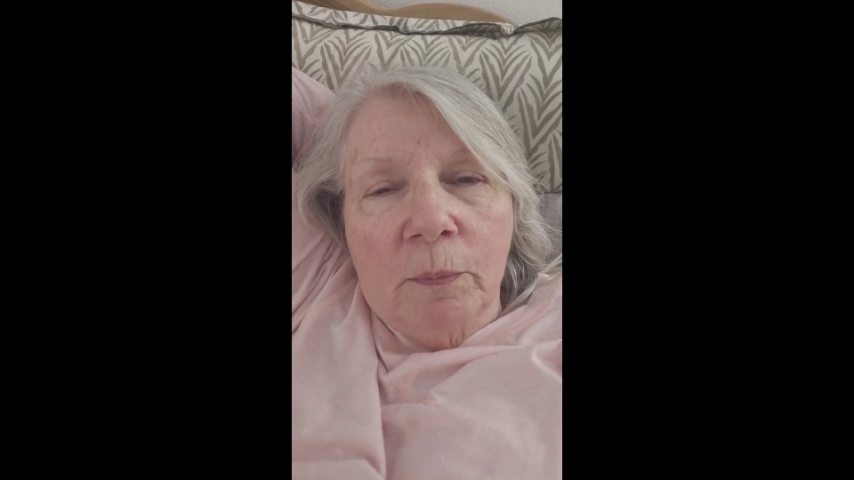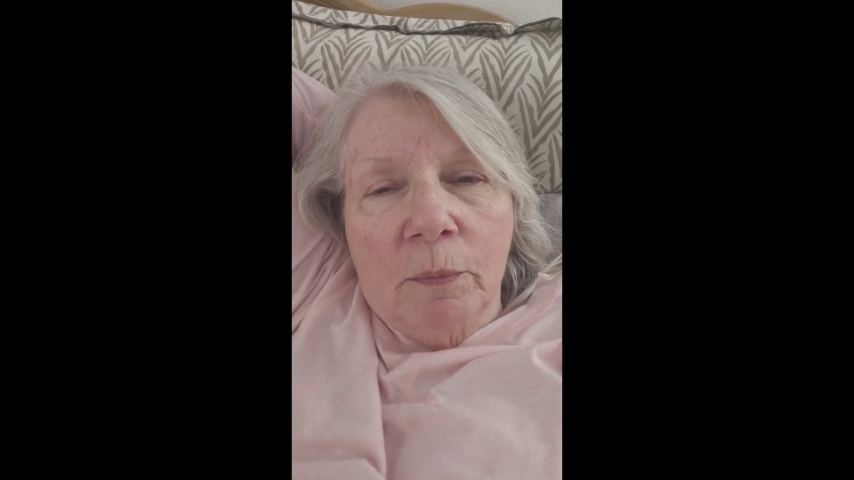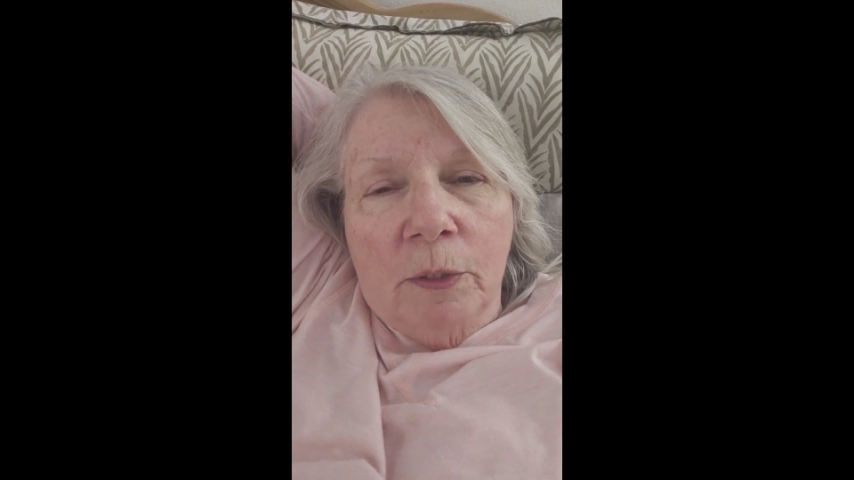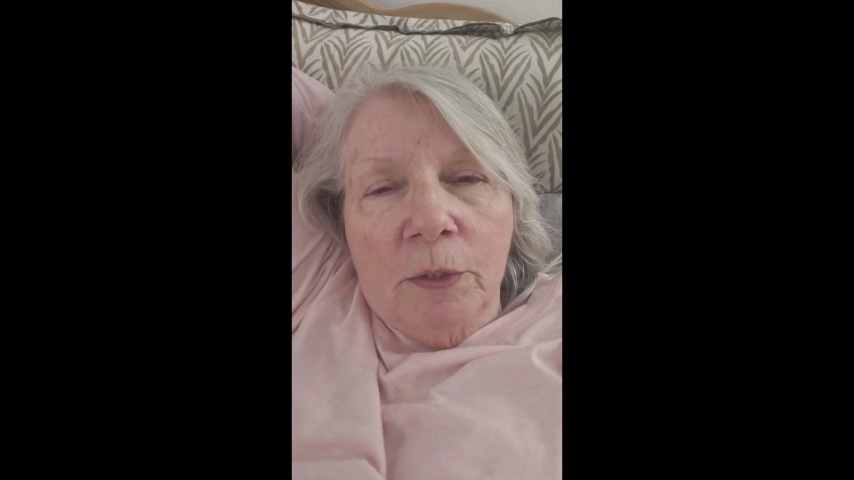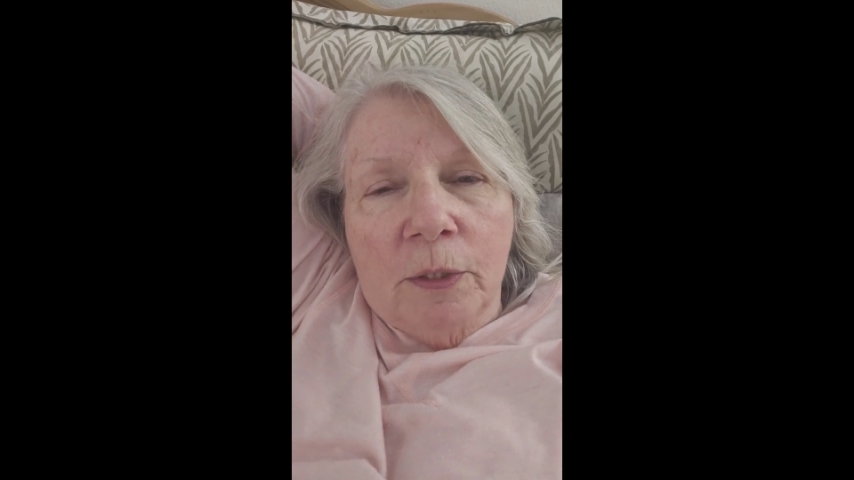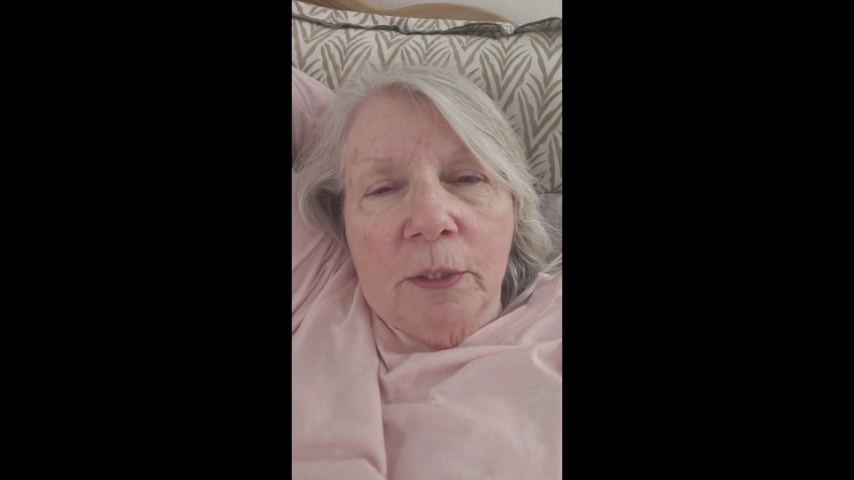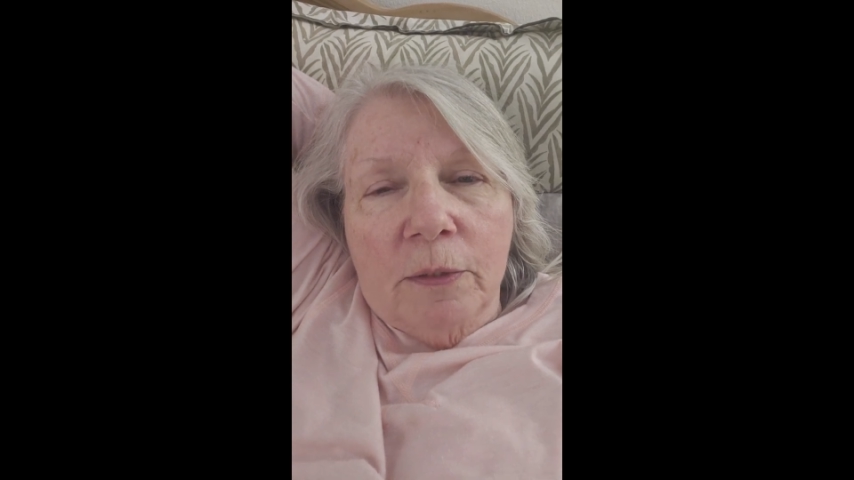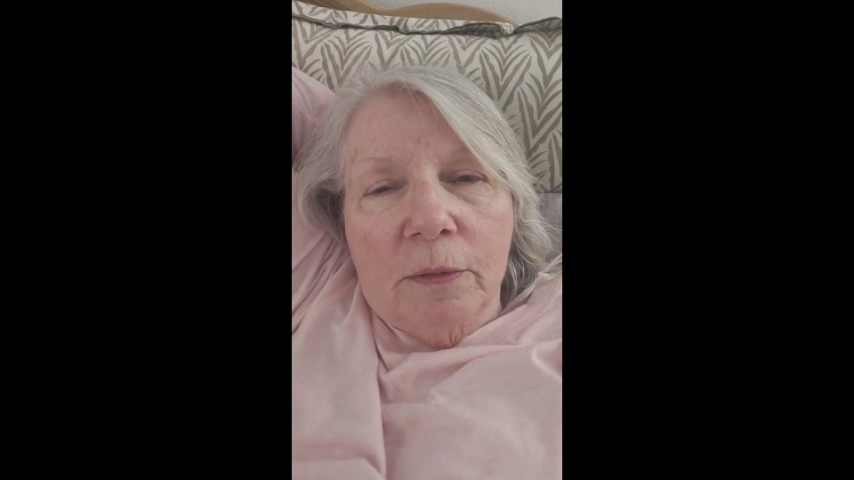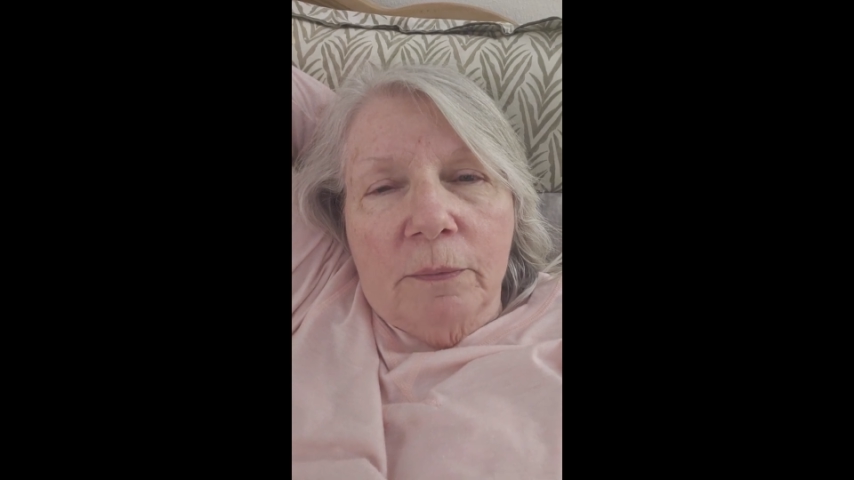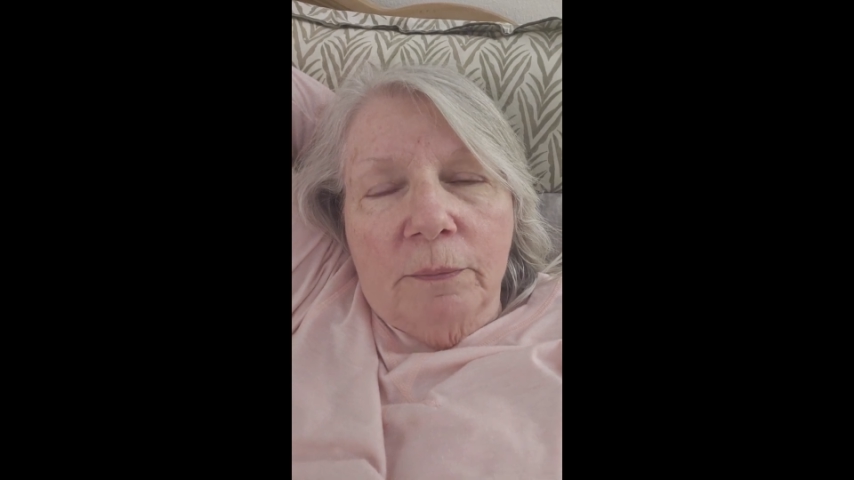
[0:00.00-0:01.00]

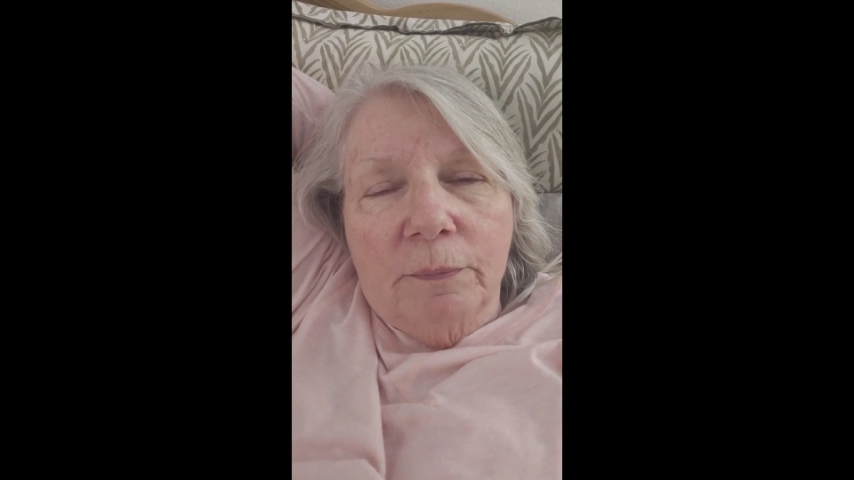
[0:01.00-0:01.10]
projects.